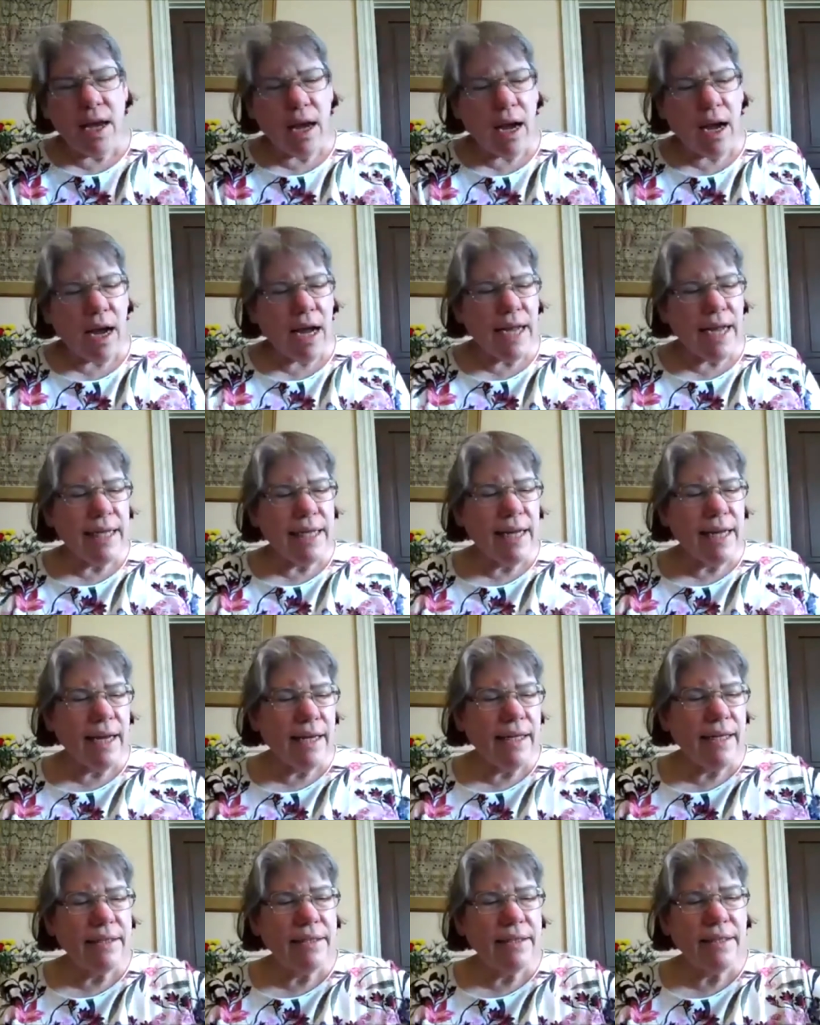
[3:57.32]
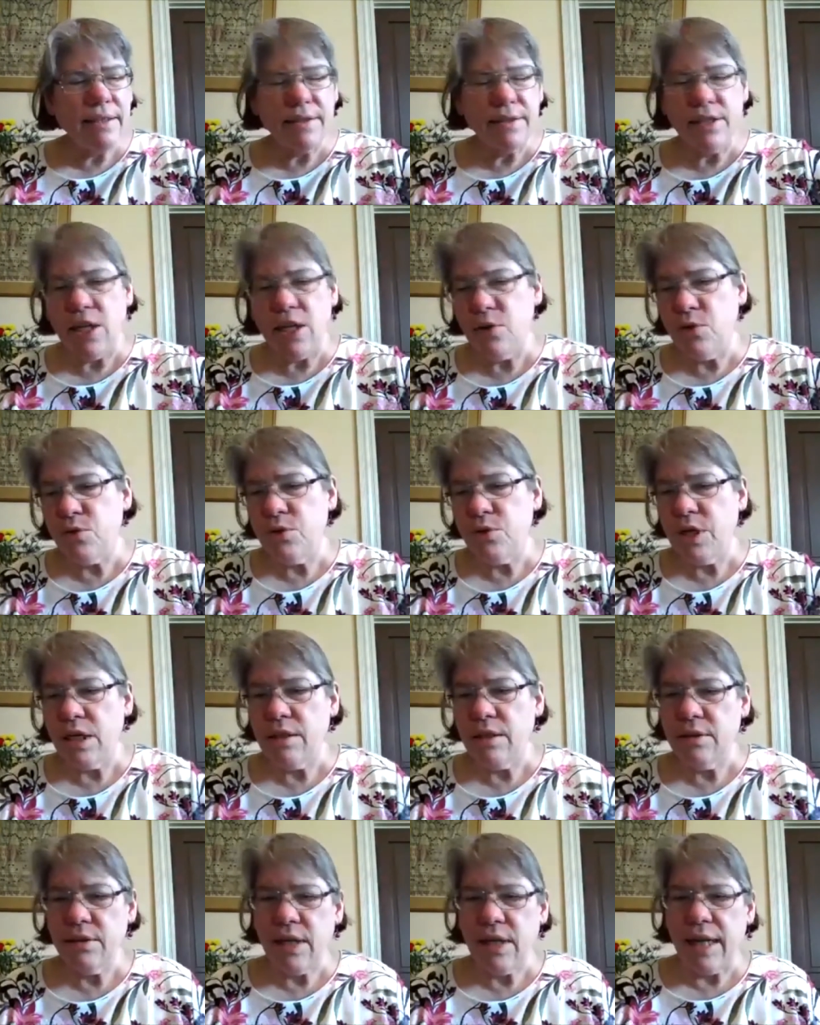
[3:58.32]

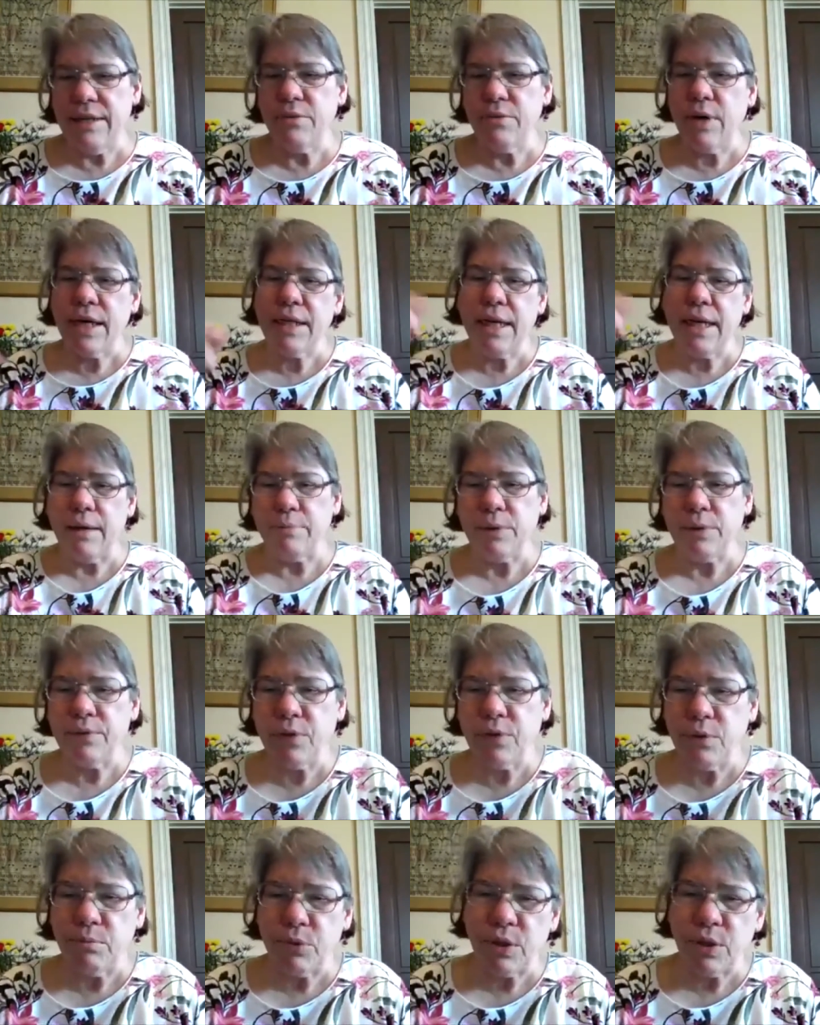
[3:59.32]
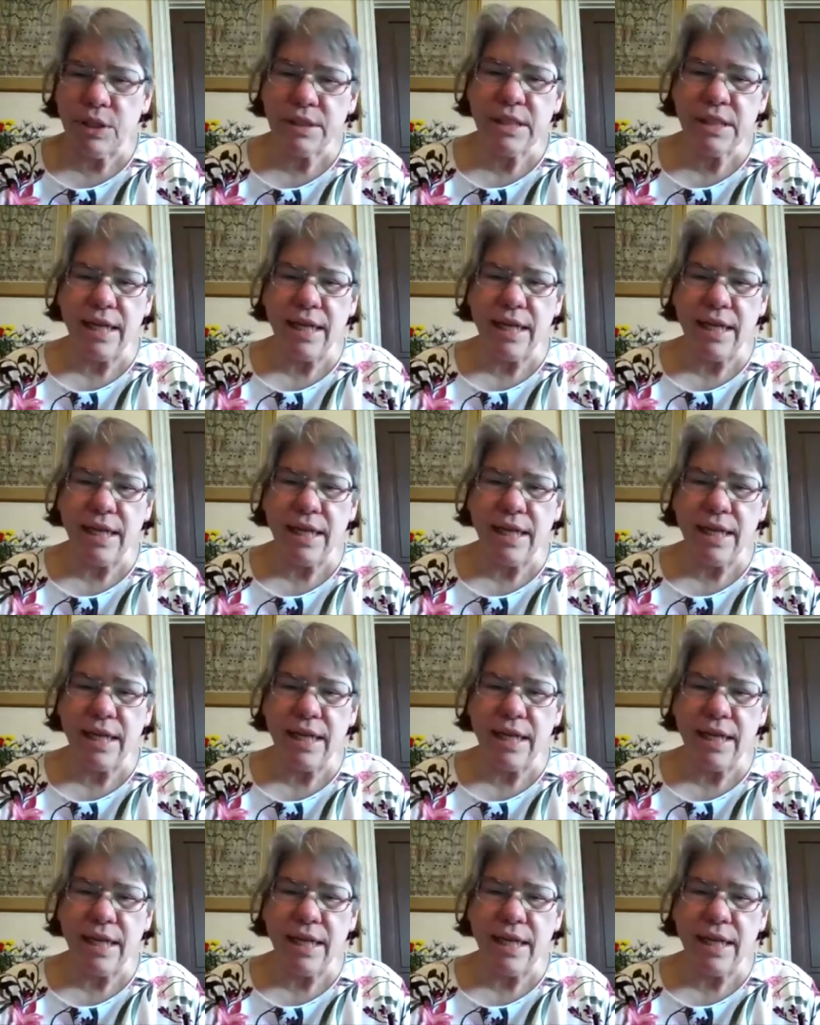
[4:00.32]
I'd read a couple of her books.